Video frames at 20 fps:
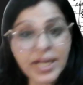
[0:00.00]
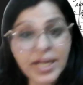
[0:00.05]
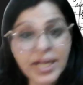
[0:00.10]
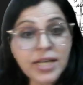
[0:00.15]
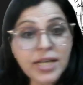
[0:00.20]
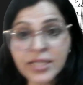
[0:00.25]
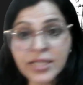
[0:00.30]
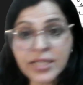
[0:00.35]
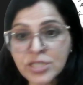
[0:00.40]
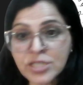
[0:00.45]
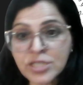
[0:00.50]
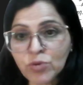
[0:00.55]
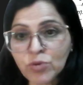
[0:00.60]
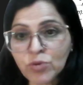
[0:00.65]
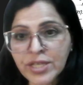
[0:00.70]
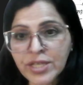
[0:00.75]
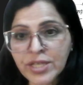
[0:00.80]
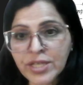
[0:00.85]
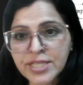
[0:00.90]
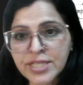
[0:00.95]
This is
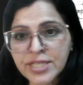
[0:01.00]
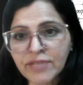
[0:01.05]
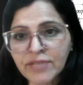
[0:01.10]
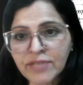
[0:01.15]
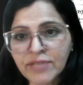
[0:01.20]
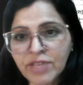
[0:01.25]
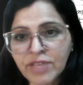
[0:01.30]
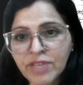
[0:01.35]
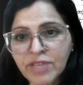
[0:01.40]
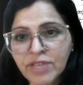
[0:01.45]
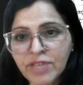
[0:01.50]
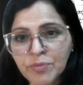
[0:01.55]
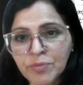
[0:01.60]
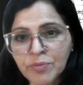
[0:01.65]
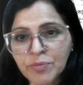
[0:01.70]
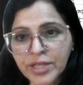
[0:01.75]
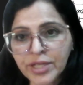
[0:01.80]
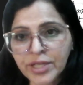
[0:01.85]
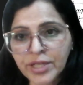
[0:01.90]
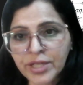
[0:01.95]
once again very
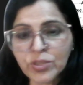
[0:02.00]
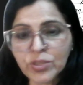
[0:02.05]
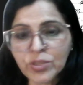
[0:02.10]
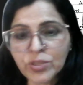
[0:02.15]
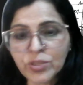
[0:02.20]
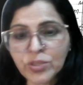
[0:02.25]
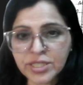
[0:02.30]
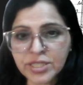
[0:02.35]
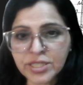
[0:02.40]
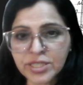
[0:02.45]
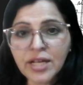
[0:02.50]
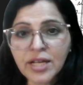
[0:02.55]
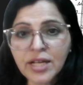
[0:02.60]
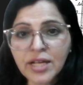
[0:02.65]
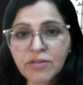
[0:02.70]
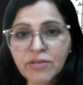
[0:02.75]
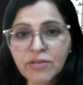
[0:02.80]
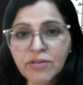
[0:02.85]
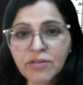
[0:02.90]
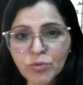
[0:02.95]
important question.
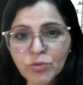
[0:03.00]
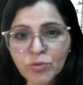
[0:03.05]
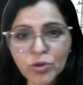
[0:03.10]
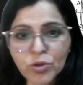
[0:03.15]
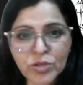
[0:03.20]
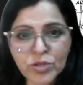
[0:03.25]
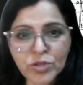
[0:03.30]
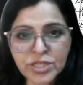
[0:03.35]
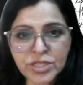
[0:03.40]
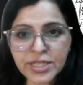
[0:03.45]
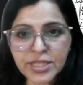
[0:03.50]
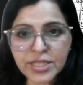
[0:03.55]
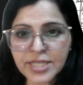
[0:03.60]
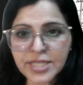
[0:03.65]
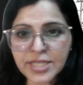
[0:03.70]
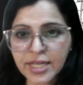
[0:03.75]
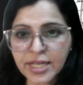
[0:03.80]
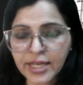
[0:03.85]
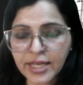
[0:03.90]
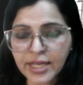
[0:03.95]
One more question is
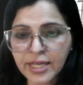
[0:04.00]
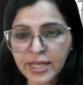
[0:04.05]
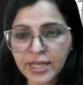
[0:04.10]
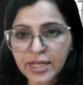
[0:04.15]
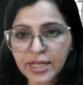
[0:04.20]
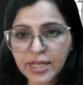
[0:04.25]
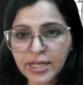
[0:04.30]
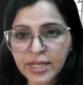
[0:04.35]
there.